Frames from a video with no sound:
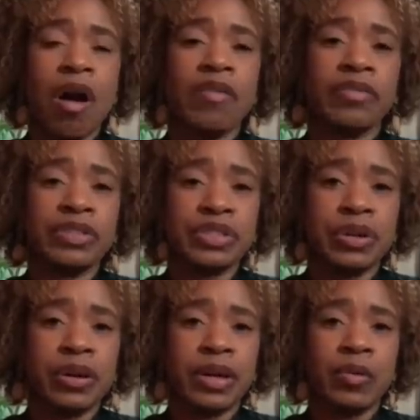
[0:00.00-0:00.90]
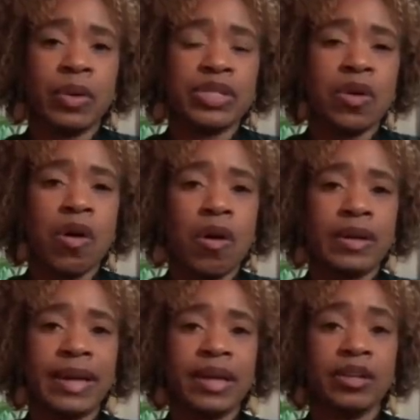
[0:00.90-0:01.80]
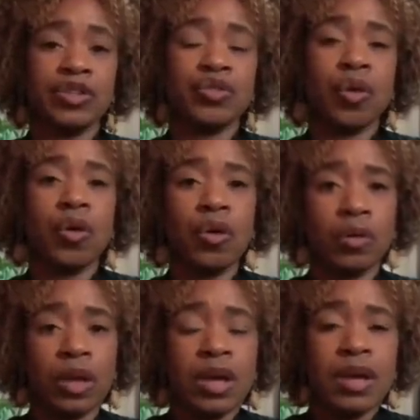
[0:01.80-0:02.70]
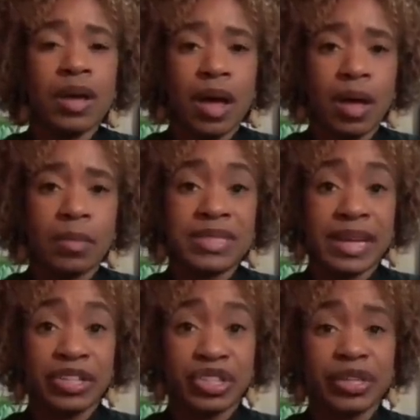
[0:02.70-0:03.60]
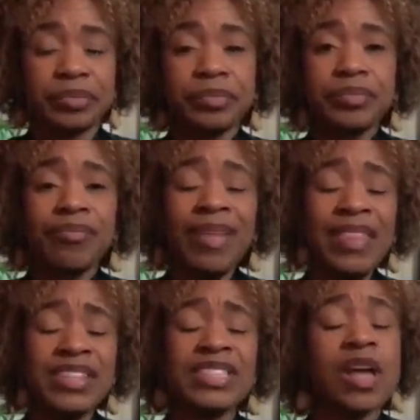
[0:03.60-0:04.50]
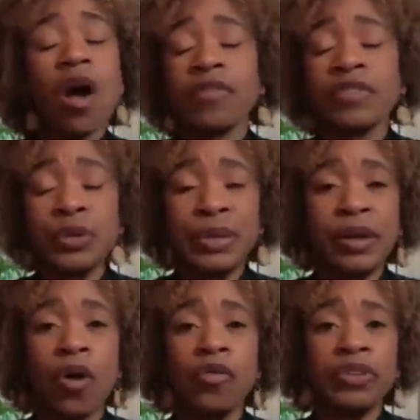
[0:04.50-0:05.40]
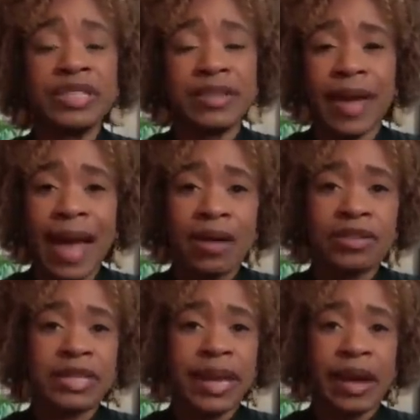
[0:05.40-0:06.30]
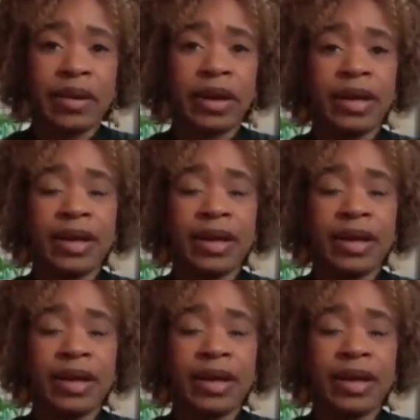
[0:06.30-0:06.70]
officer in what's called a control station. This is an officer who can oversee the housing area